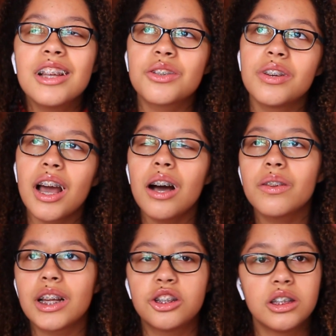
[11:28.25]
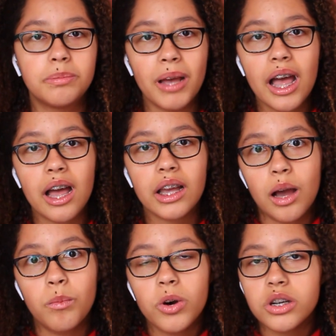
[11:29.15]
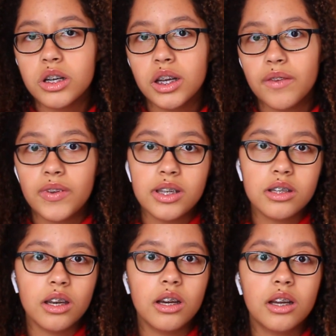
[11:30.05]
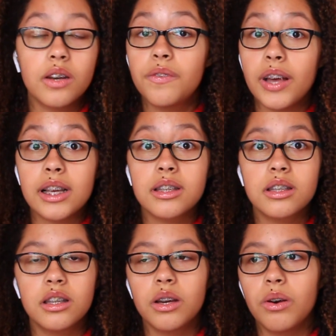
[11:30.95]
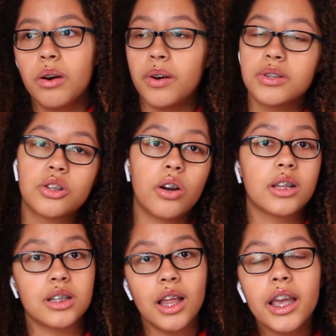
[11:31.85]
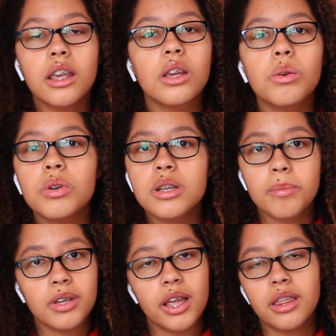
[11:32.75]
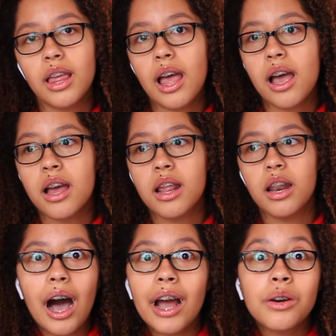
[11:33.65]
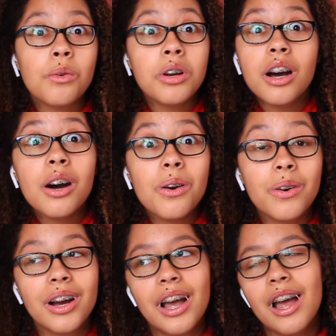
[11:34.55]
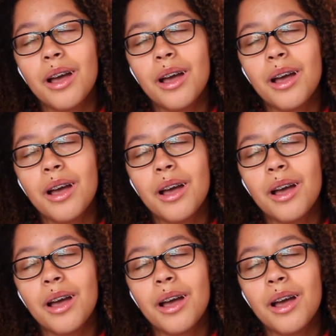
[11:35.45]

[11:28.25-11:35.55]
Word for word: So now that she's back, I'm wondering if he's gonna confess, you know, oh, I was starting to like you or something like that. I don't know.